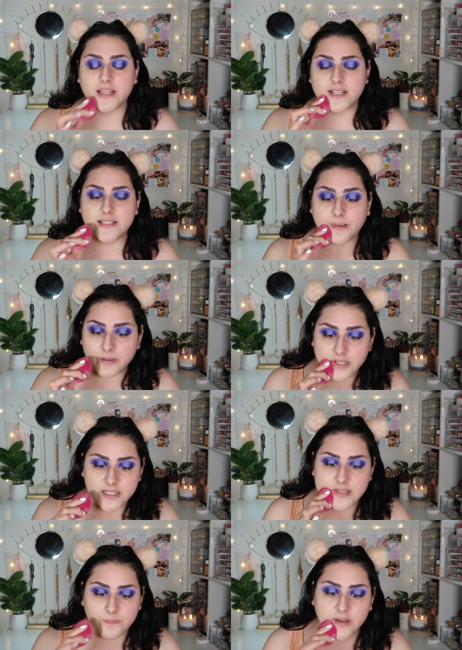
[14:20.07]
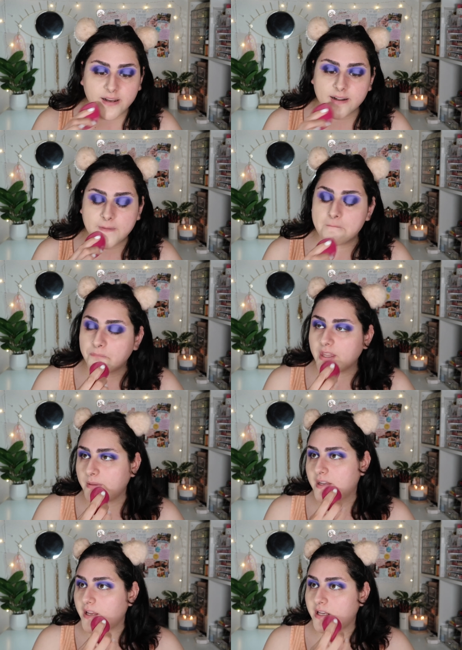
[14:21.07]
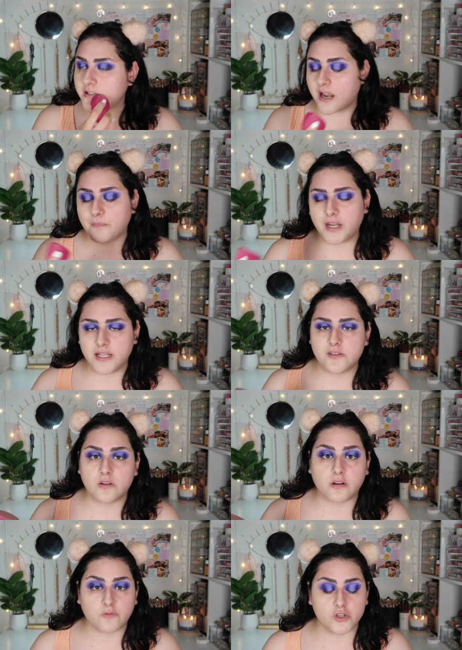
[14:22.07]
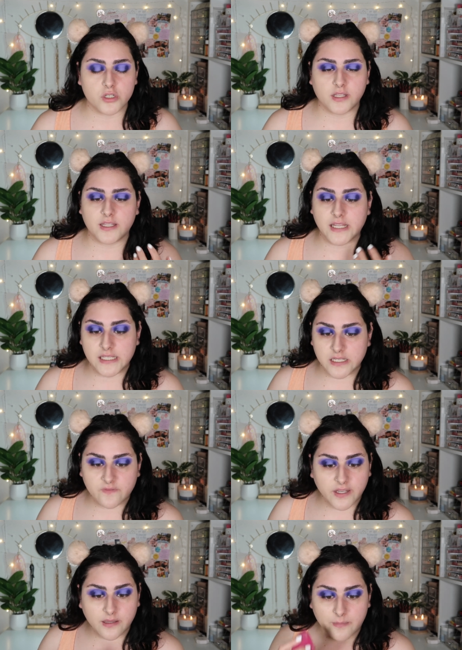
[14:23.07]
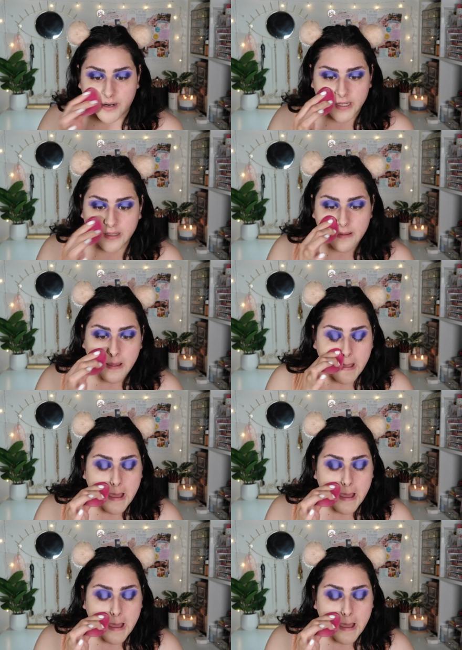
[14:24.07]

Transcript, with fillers: Like, somebody disappeared I mean, in JonBenét's, you know, unfortunately they did find the body.